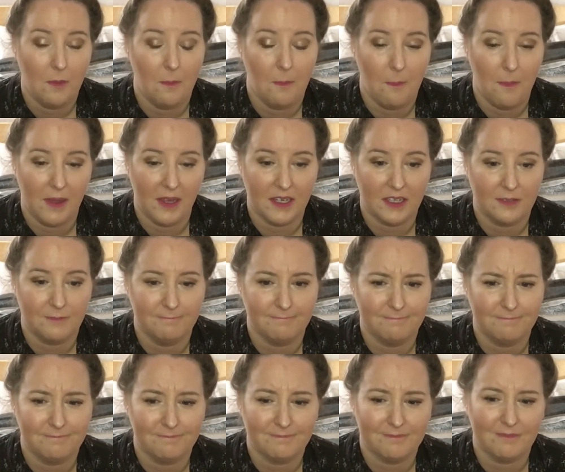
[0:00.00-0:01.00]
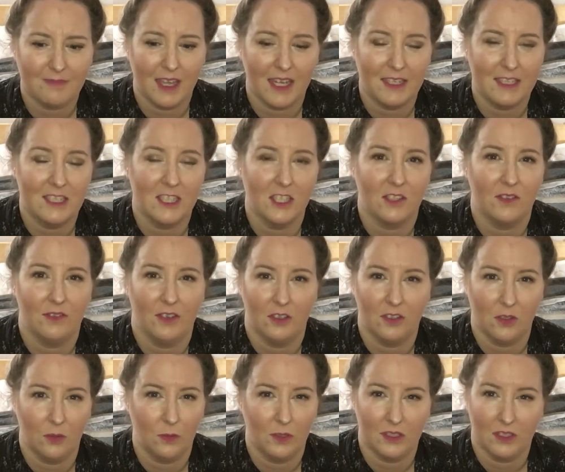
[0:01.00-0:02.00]
but I just
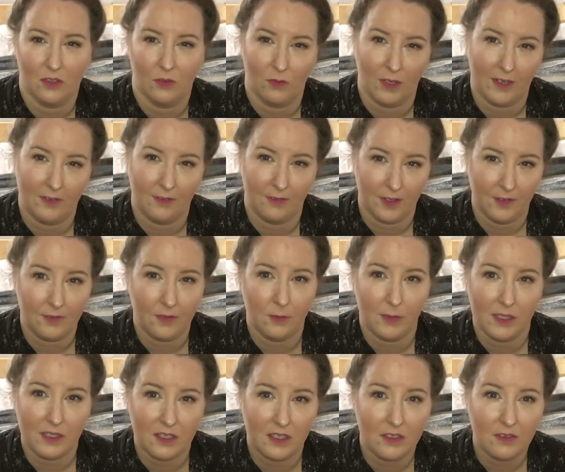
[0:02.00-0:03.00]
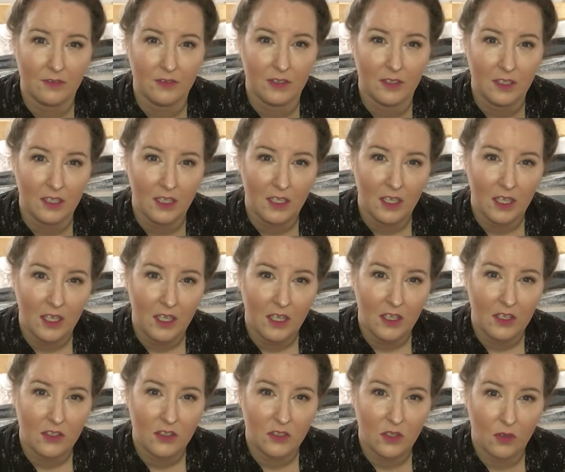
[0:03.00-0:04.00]
felt it wasn't a right fit for myself.
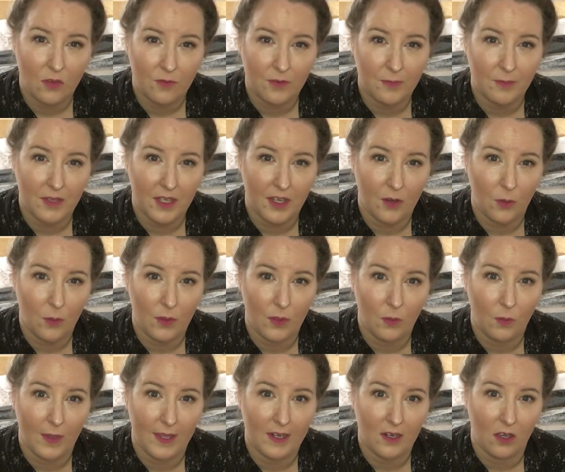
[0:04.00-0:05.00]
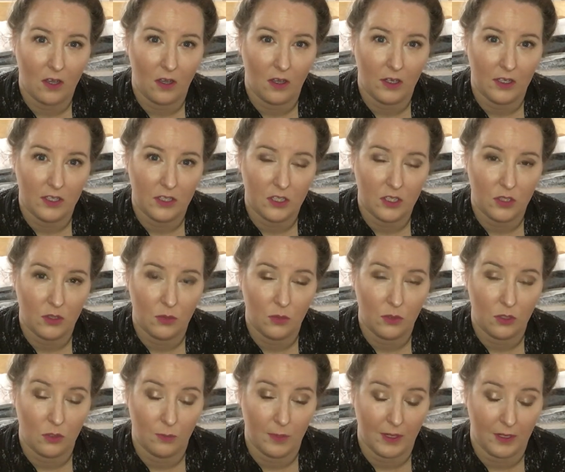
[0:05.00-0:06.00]
So from there we went on to
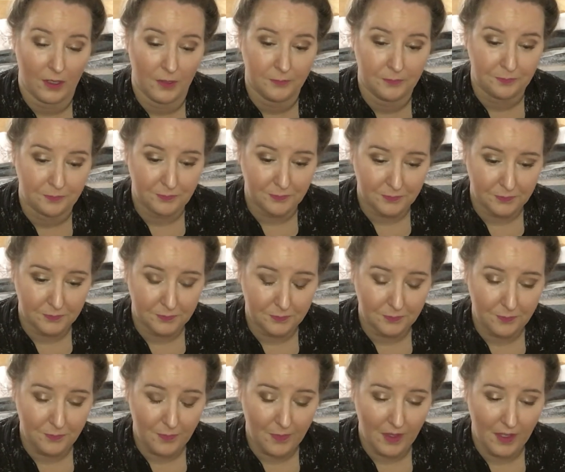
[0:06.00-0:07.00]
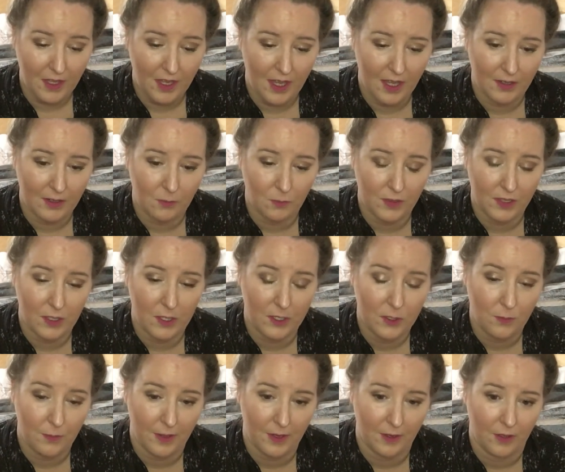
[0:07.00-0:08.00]
humira. And then with
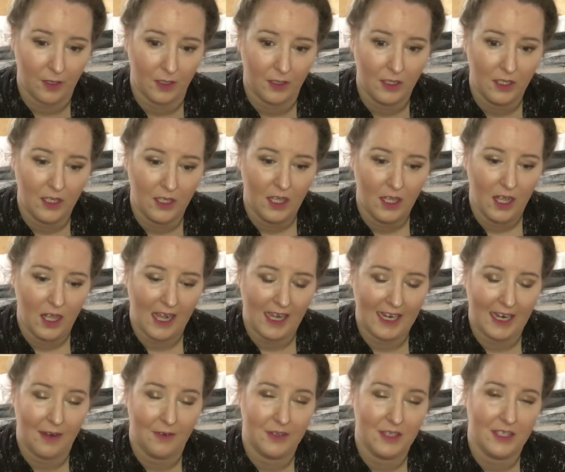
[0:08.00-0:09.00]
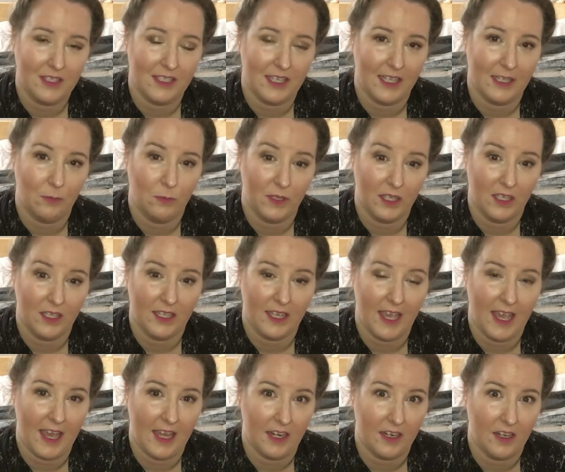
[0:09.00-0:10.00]
humira, I have to say within
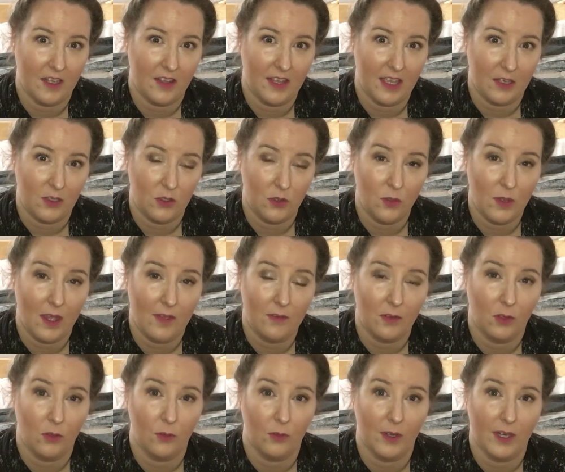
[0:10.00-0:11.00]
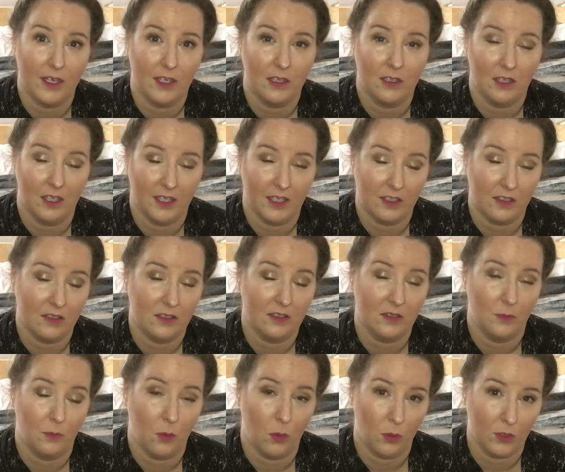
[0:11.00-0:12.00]
Canada, they do have a great client
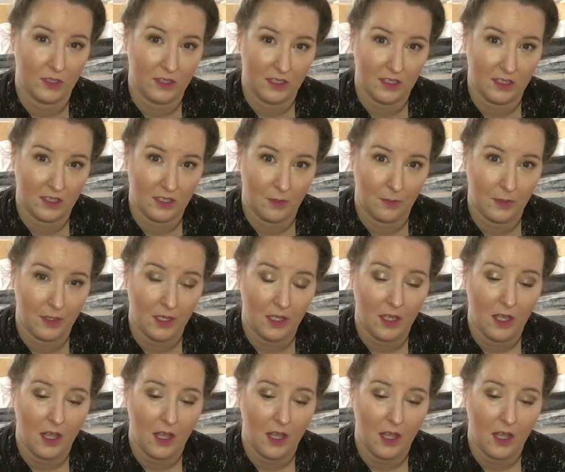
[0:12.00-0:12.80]
support system